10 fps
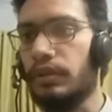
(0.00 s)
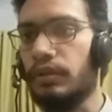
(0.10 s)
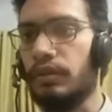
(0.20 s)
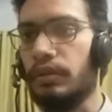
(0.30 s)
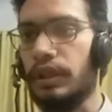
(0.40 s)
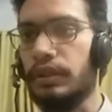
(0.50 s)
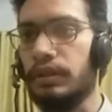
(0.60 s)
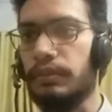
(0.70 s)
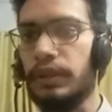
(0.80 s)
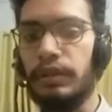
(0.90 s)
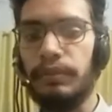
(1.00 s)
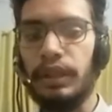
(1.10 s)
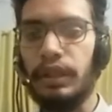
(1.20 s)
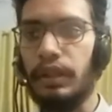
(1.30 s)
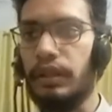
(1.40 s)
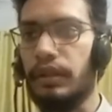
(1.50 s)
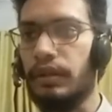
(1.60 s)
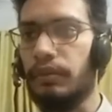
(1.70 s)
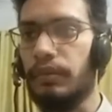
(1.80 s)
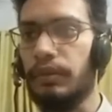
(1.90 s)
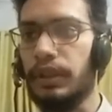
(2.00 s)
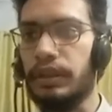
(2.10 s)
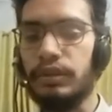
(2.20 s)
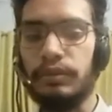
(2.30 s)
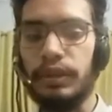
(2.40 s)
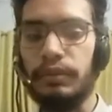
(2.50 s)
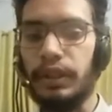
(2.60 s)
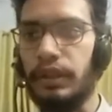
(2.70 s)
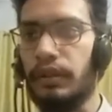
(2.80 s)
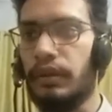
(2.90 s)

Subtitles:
So I just multiply it, maybe I just multiply it